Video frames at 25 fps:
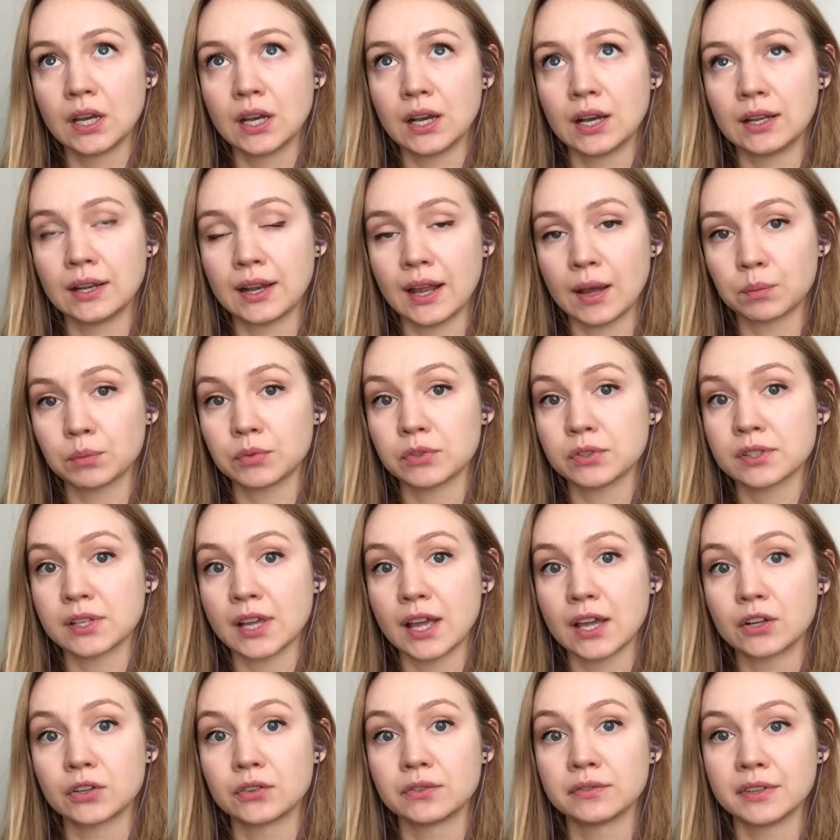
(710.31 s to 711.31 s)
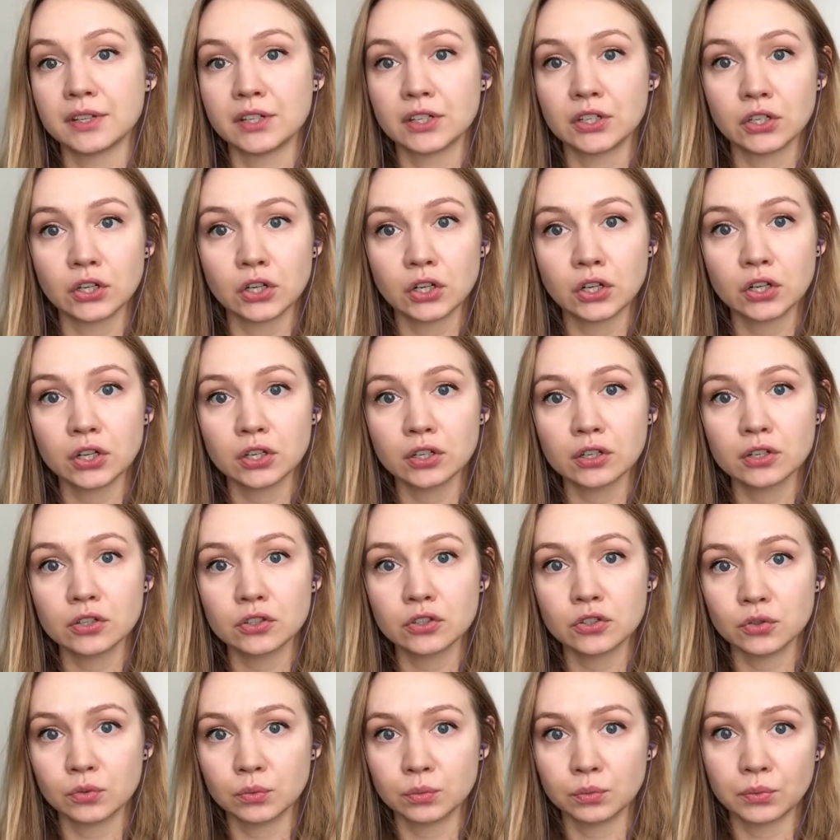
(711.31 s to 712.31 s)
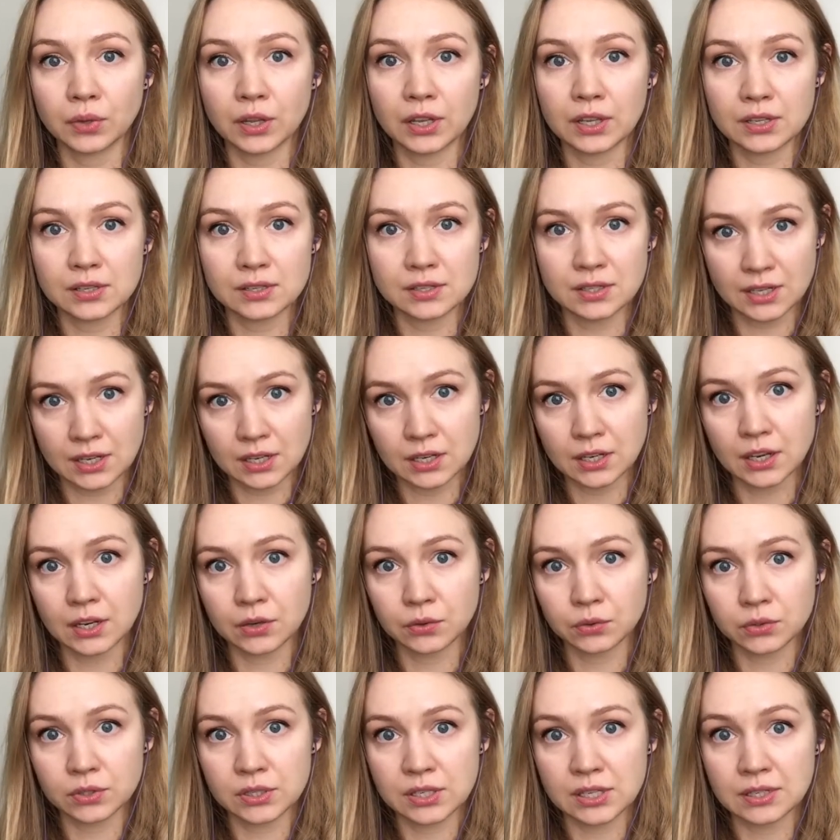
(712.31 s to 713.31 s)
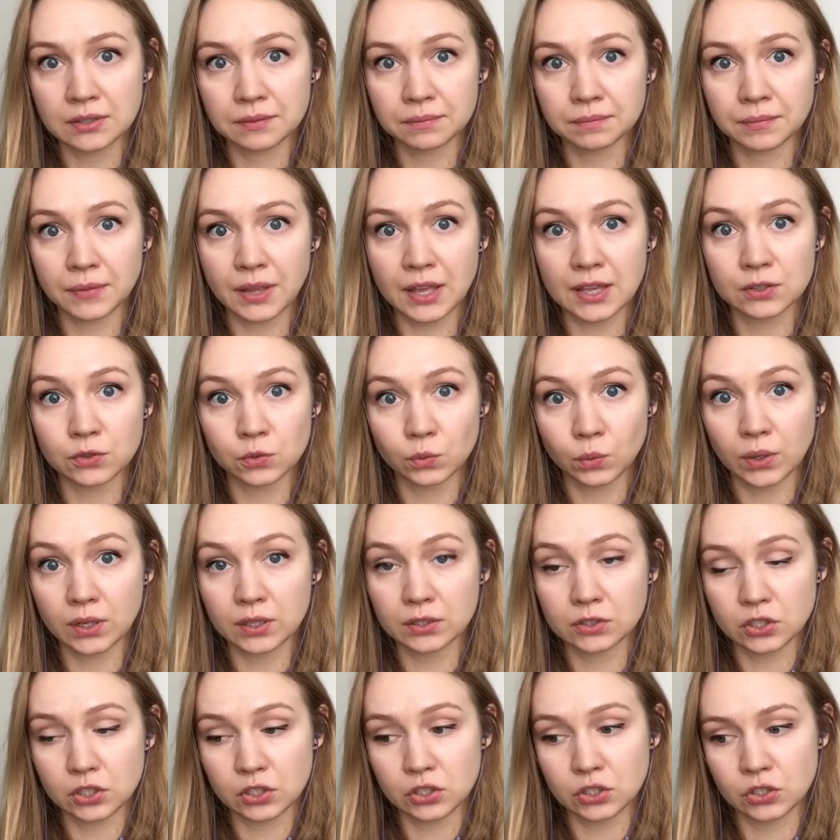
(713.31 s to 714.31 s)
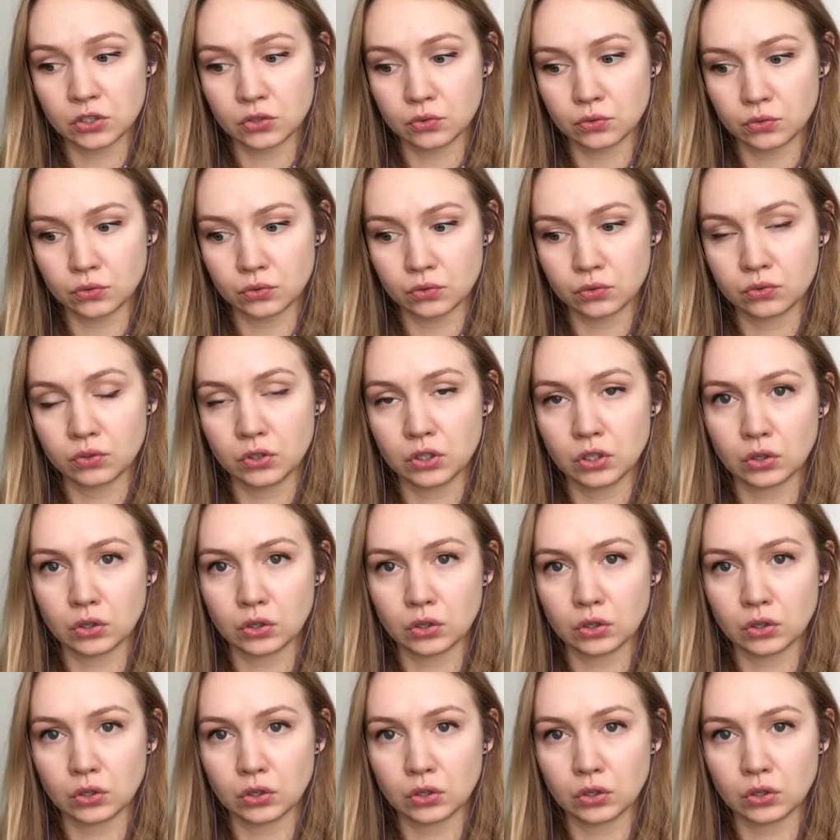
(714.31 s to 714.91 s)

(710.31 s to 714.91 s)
an apple cider vinegar to my skincare routine as well, just to